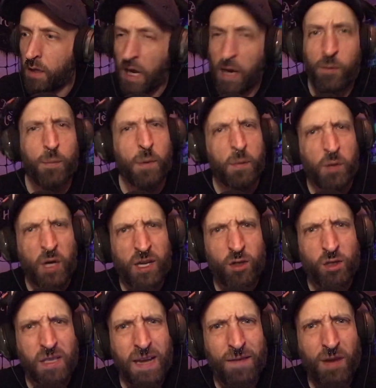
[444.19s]
I remember I
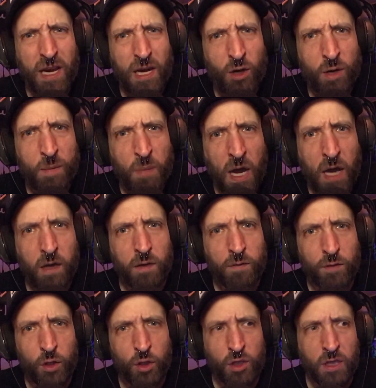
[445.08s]
used to have a Harry Potter
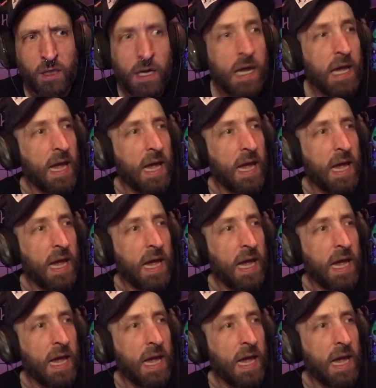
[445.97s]
version.